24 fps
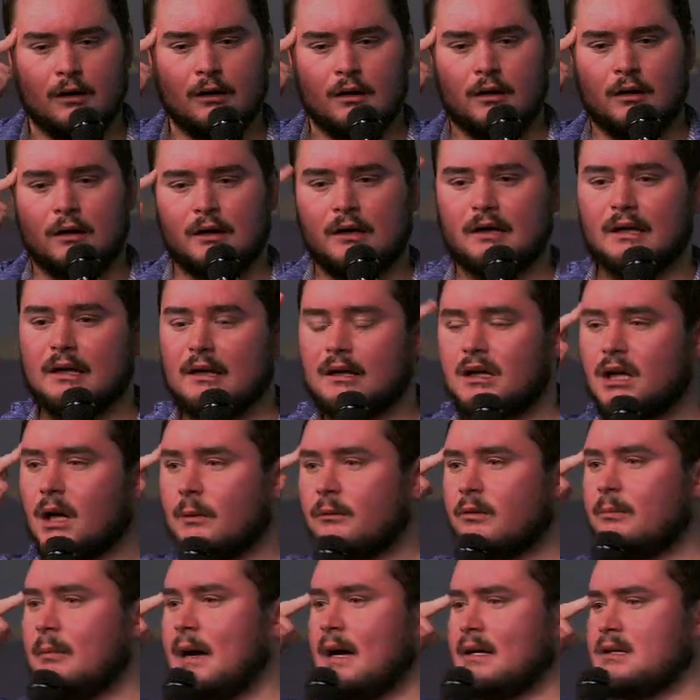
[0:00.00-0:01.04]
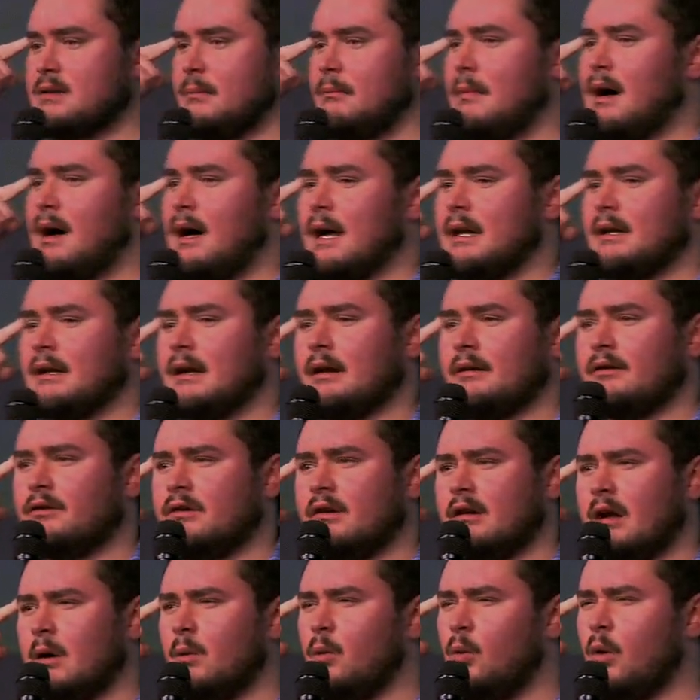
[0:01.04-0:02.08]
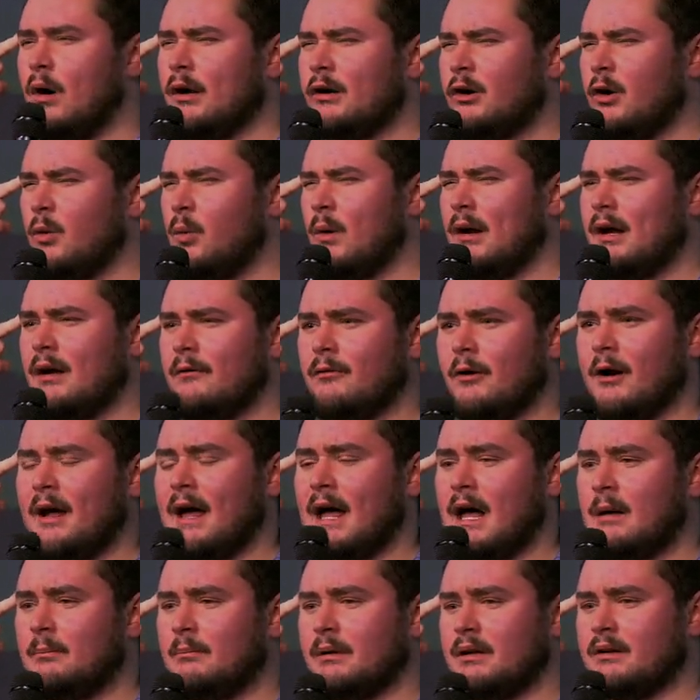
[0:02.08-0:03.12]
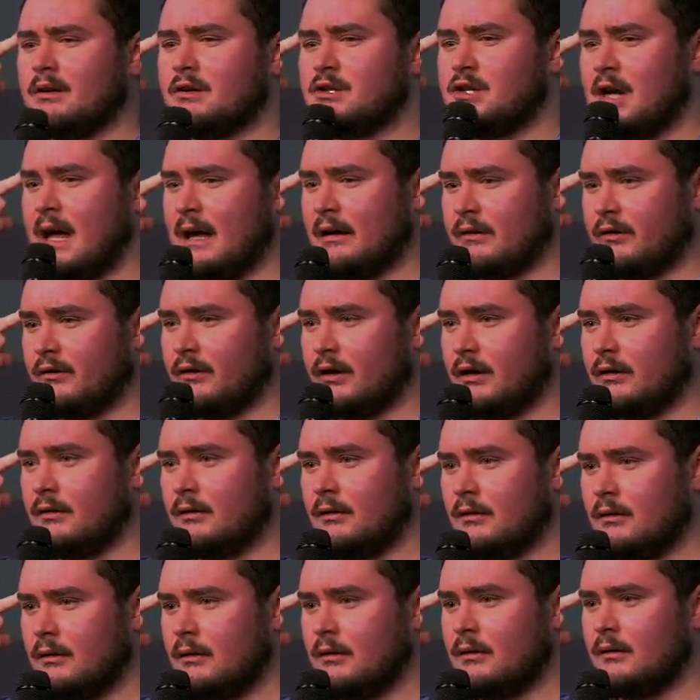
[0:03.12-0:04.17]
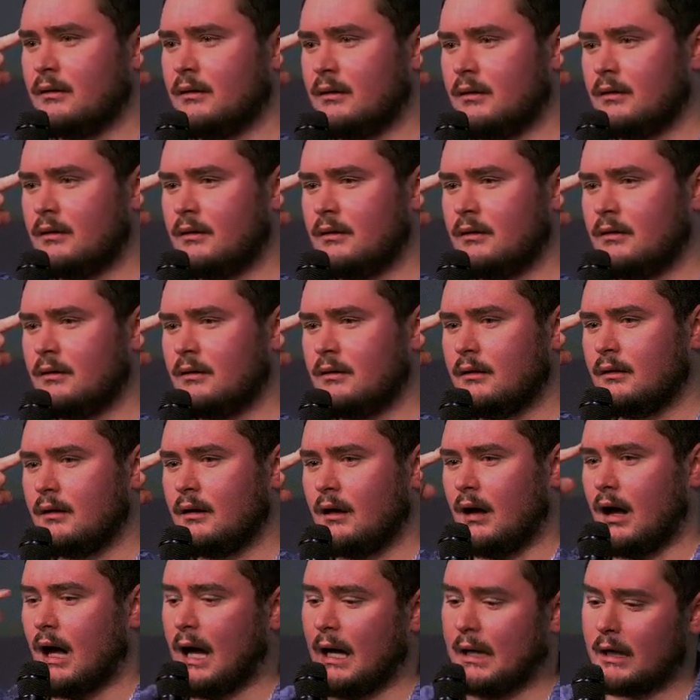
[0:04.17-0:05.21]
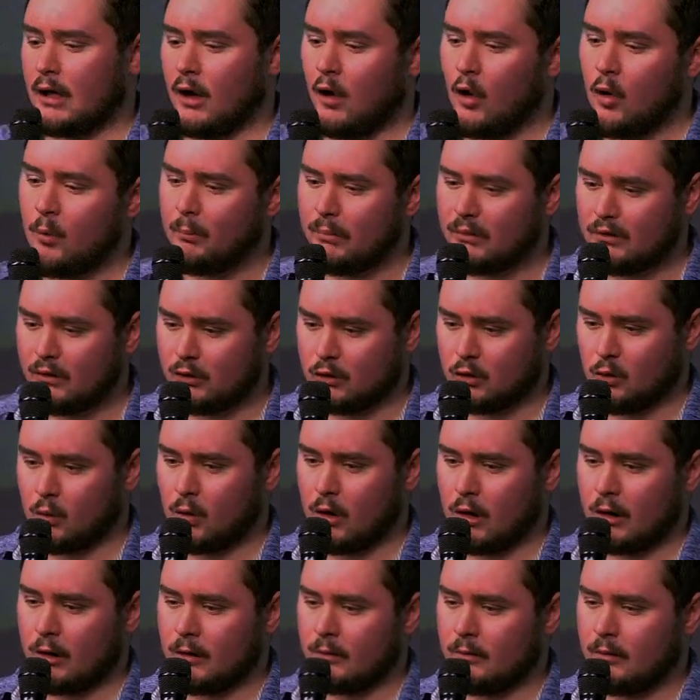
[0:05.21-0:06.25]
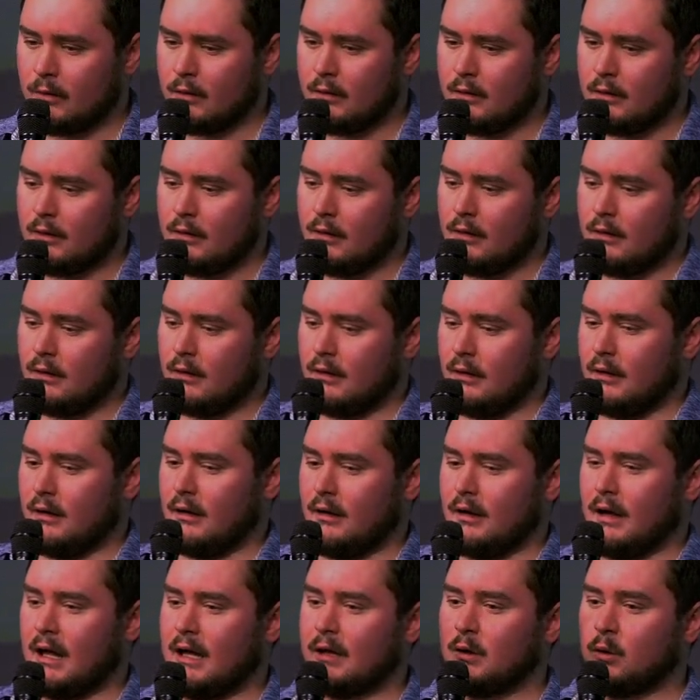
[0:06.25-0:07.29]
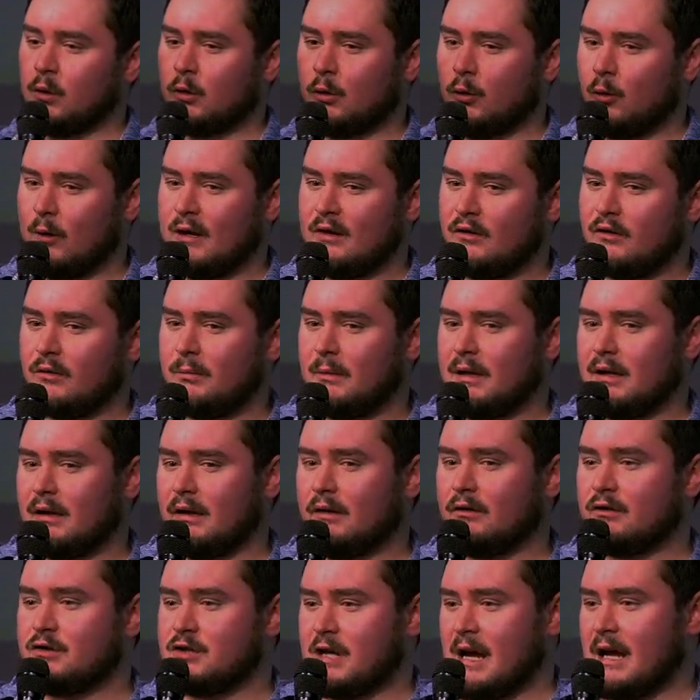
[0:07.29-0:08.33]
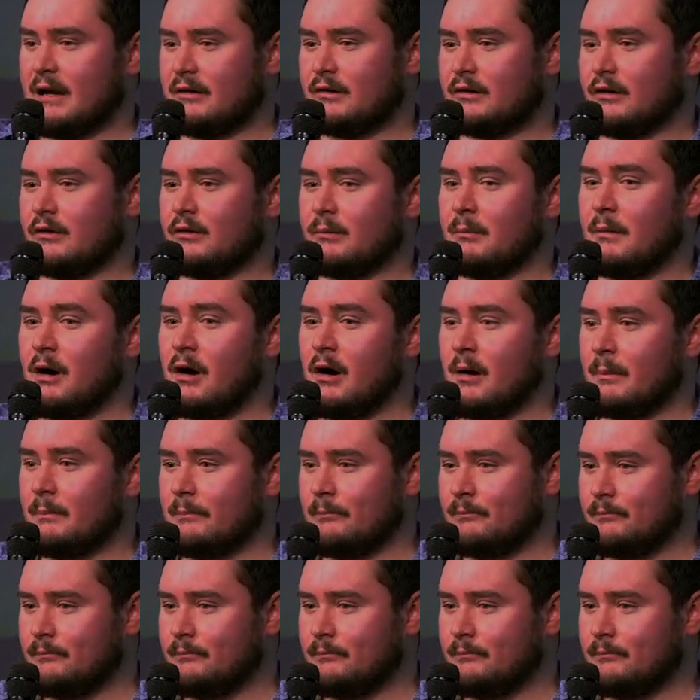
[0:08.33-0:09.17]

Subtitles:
he comes back to mind. And I said, I wonder whatever happened to Jackson. I open the door, and who greets me is Jackson's mom.